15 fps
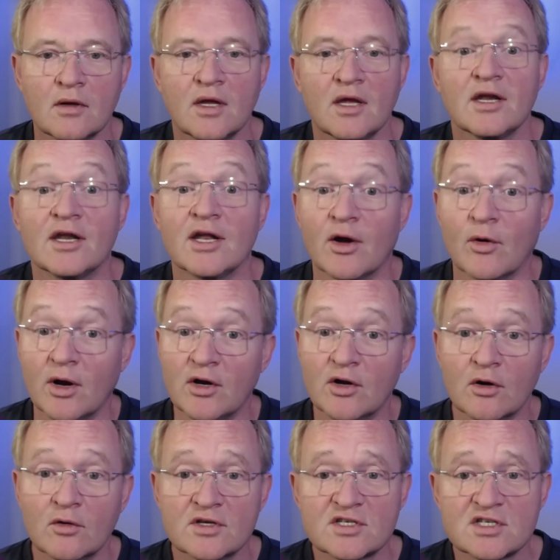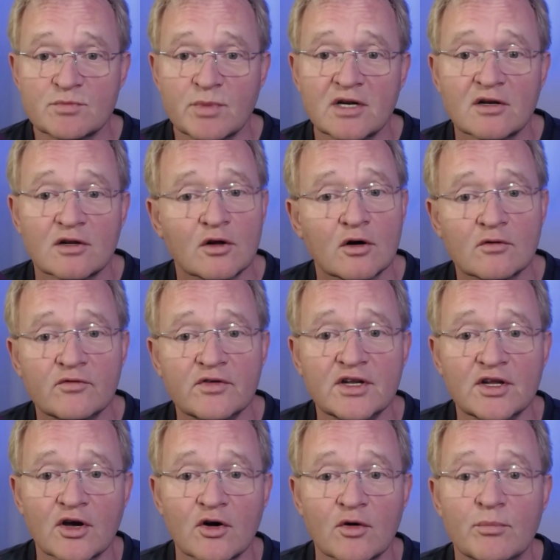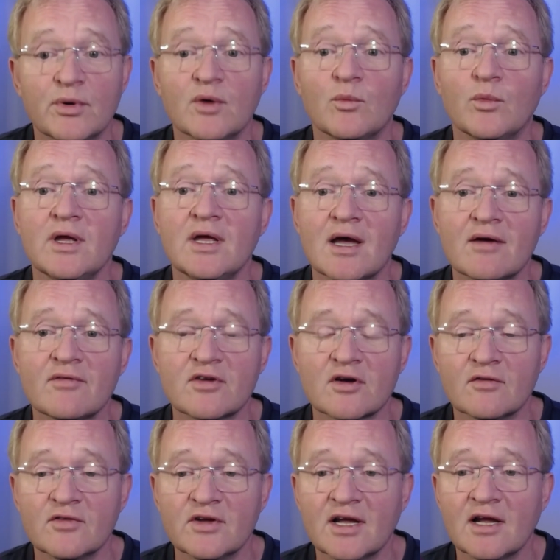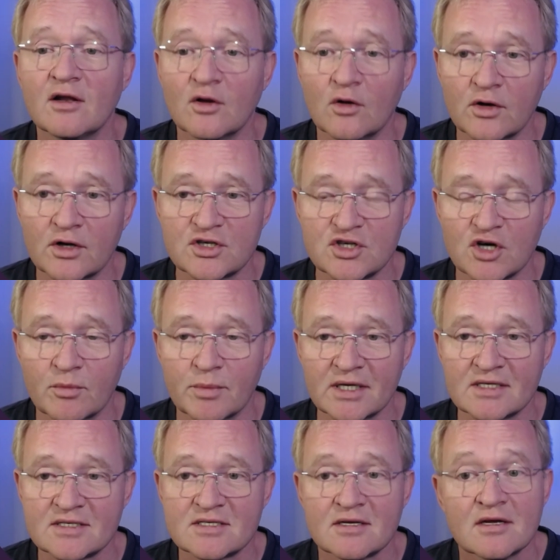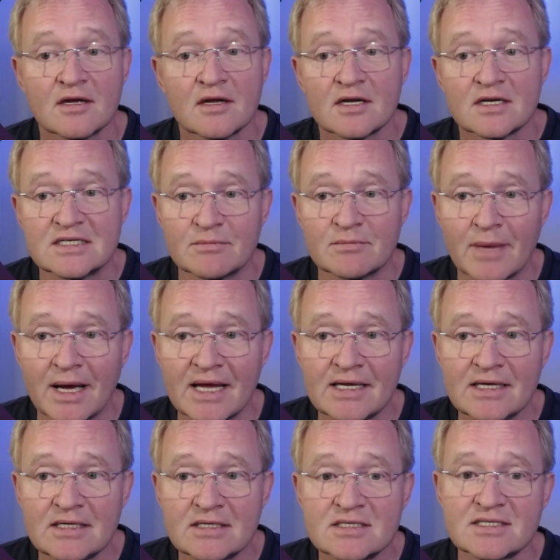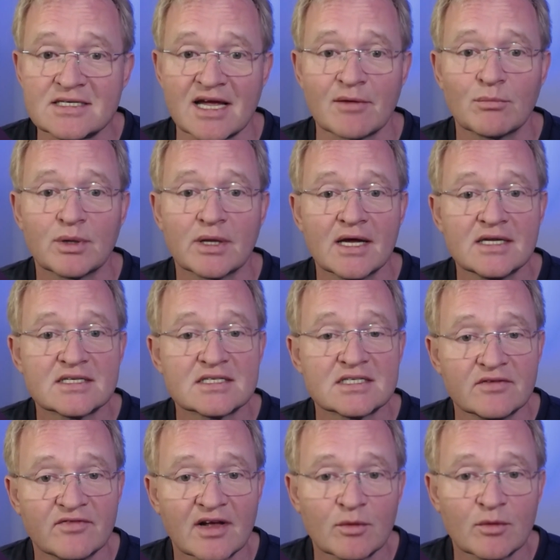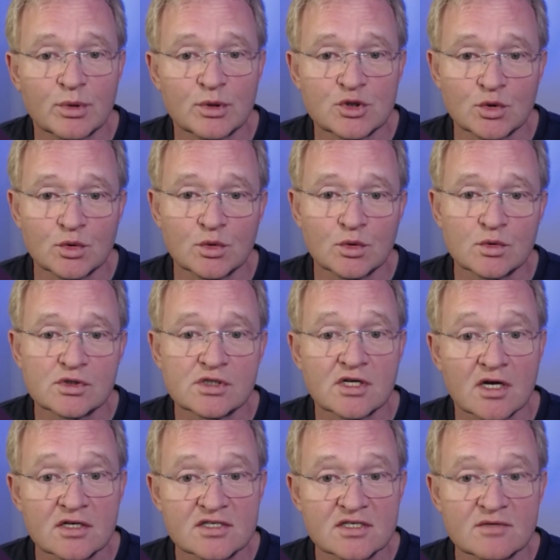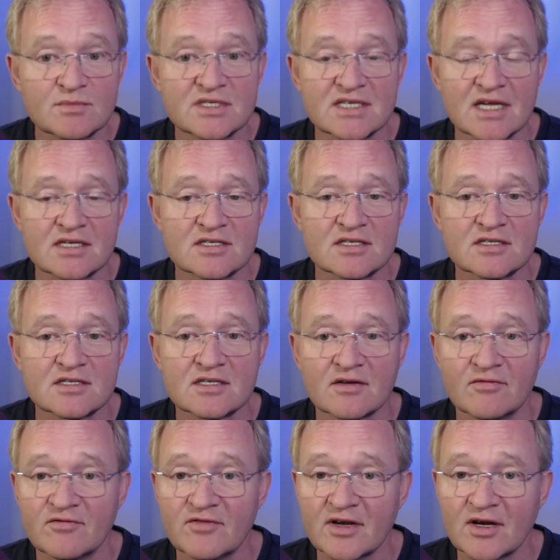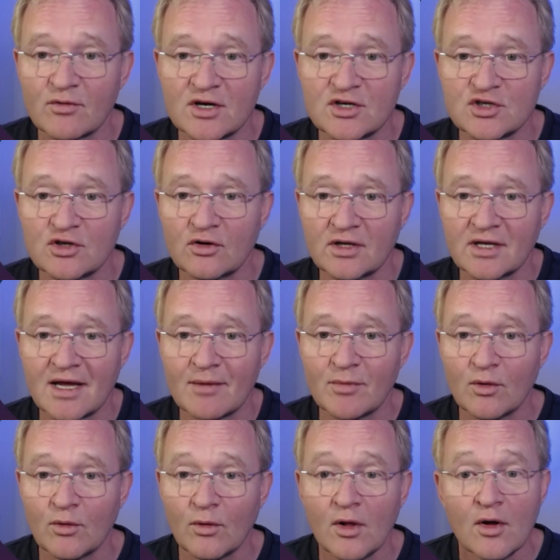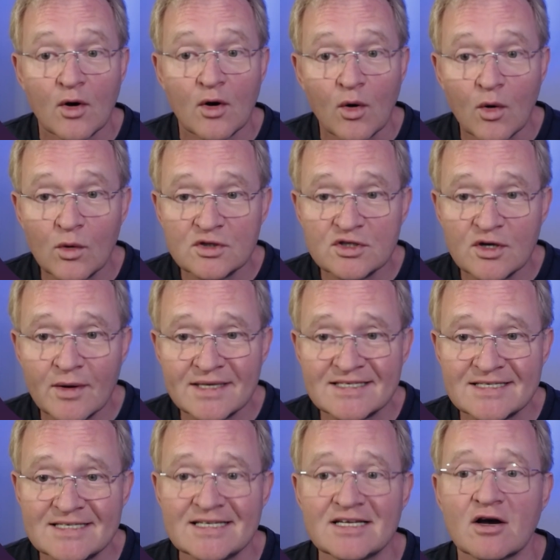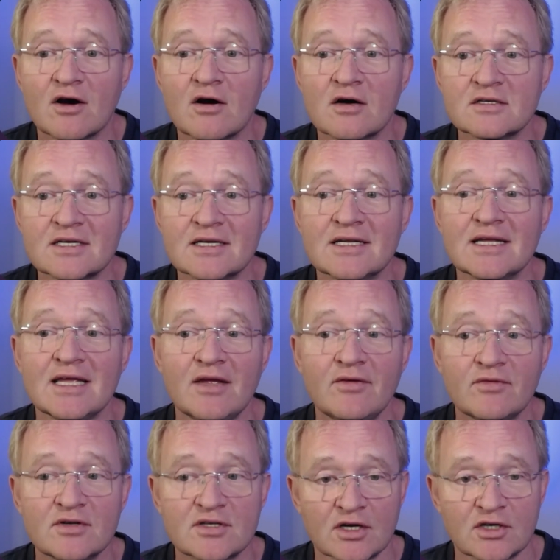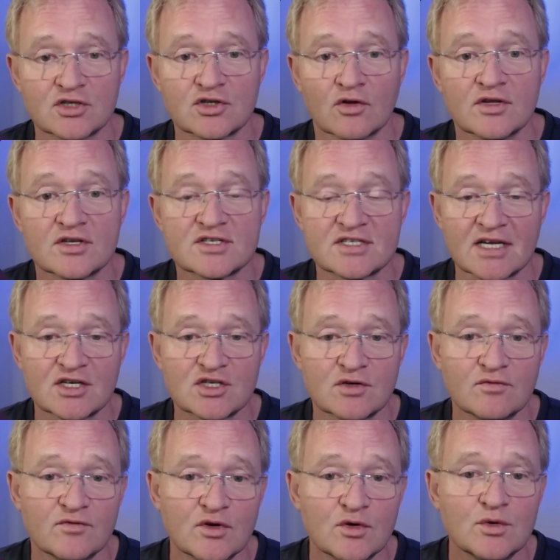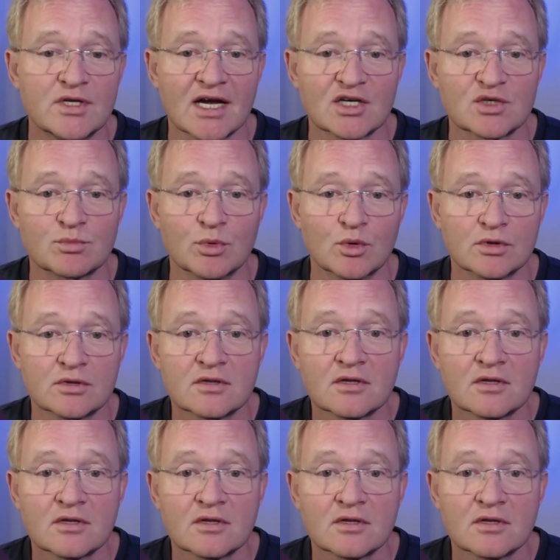Now, I know this has been a long video, but we have covered a lot of topics. Domains, templates, developer tools, custom sensors, configuration.yaml, auto entity card, and even touched on the section view dashboard.